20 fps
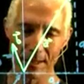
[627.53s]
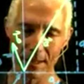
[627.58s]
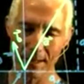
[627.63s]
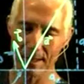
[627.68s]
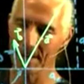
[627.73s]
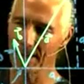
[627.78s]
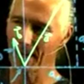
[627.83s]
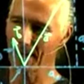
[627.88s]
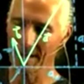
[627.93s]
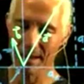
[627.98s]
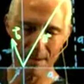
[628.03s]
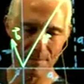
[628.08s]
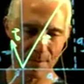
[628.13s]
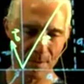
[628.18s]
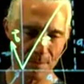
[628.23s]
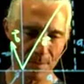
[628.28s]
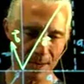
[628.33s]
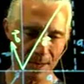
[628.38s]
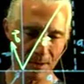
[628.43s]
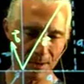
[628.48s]
the second number in
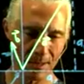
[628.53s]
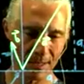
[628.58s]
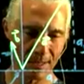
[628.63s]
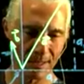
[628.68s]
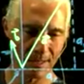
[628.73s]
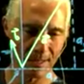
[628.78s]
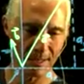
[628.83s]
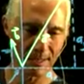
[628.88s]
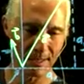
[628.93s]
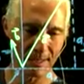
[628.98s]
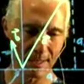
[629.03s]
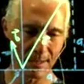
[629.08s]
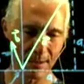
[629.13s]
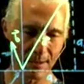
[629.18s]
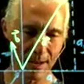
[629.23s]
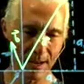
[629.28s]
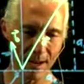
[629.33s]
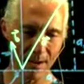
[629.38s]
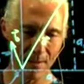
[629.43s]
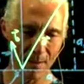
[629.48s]
the matrix is
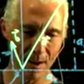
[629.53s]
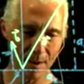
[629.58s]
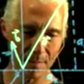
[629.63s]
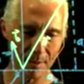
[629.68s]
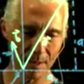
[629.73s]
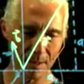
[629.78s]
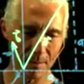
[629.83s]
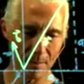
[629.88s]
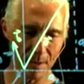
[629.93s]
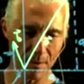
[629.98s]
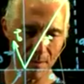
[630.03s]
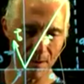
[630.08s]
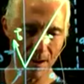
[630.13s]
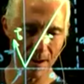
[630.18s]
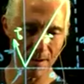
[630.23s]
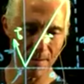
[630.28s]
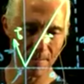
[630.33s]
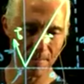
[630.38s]
ay plus by.